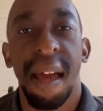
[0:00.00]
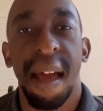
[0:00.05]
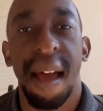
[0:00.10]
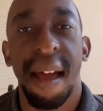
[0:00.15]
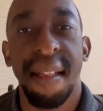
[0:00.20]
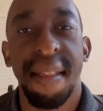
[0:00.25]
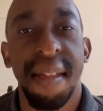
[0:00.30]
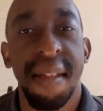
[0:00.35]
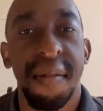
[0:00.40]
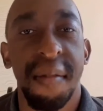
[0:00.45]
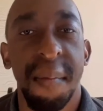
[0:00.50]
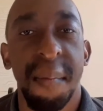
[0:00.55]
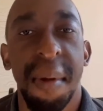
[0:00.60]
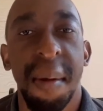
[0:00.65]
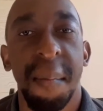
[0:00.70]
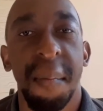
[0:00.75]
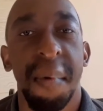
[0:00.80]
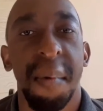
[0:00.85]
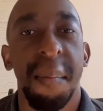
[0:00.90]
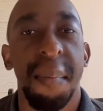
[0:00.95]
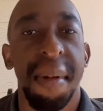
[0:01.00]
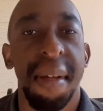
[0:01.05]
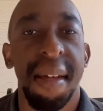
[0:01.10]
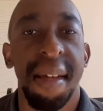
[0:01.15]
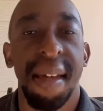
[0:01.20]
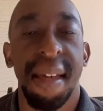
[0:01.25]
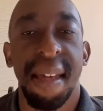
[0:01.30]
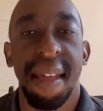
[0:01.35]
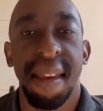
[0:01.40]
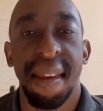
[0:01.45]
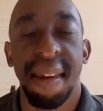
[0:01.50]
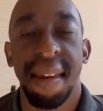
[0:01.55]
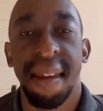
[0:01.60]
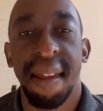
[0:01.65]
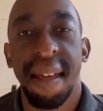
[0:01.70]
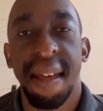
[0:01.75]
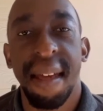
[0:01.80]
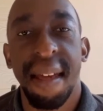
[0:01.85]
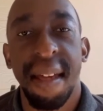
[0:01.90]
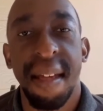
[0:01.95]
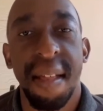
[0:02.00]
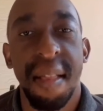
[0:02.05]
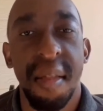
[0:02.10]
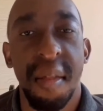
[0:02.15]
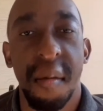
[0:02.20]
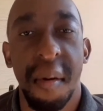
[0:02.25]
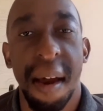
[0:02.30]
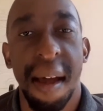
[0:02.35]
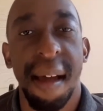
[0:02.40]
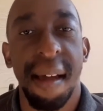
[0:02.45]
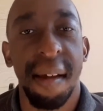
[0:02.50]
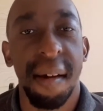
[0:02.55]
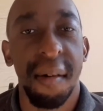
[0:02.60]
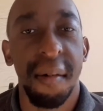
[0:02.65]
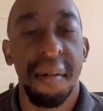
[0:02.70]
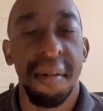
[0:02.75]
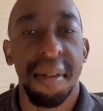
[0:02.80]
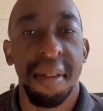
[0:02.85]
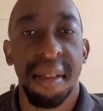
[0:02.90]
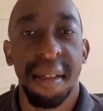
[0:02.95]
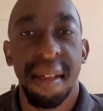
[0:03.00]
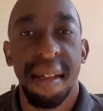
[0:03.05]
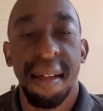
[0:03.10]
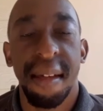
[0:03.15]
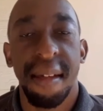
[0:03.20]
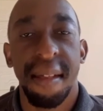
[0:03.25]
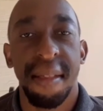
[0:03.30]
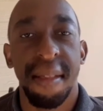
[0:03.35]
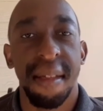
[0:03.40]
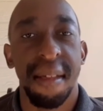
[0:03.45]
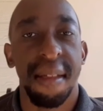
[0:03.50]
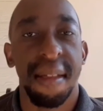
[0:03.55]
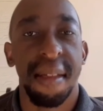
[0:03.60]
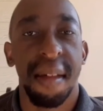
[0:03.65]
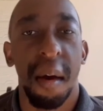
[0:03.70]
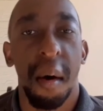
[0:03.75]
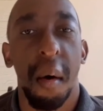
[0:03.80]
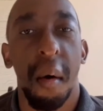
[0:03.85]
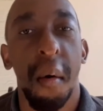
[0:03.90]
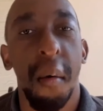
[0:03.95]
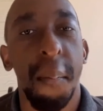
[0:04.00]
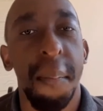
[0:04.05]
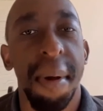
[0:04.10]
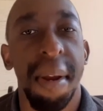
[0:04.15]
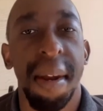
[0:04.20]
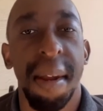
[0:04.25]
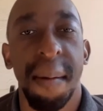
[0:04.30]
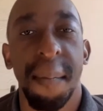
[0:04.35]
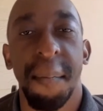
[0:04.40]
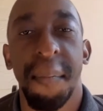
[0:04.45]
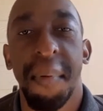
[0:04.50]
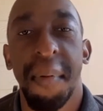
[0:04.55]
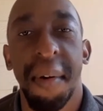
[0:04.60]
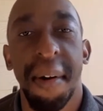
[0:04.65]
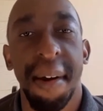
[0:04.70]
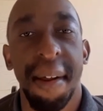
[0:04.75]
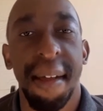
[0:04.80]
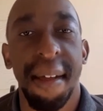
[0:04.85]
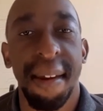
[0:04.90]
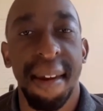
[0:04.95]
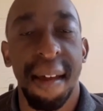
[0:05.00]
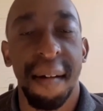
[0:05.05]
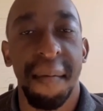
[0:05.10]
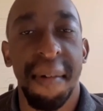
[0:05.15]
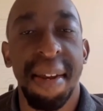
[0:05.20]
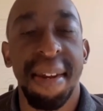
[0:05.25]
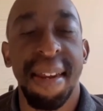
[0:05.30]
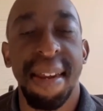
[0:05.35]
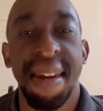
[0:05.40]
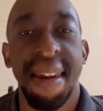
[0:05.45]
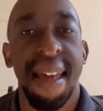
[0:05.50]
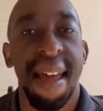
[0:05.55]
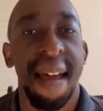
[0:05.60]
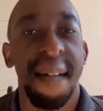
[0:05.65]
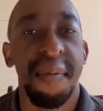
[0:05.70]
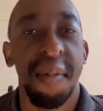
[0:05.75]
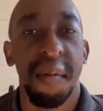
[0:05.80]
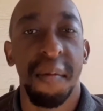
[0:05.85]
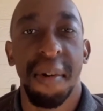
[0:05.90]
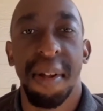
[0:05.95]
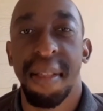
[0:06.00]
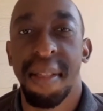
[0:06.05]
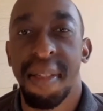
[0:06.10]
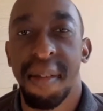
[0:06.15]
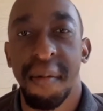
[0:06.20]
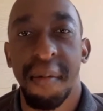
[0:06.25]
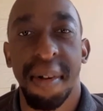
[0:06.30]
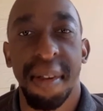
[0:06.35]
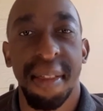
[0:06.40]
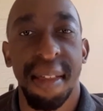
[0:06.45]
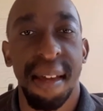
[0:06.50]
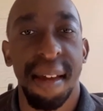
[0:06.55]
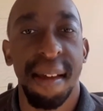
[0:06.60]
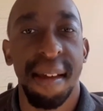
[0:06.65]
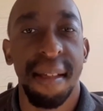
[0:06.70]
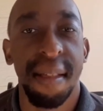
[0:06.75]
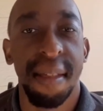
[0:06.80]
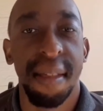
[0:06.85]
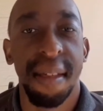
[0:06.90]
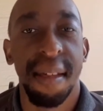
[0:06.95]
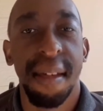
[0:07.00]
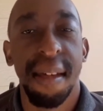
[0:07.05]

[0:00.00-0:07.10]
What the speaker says: I just remember being in tryouts, just hoping and praying that we did not have to run suicides.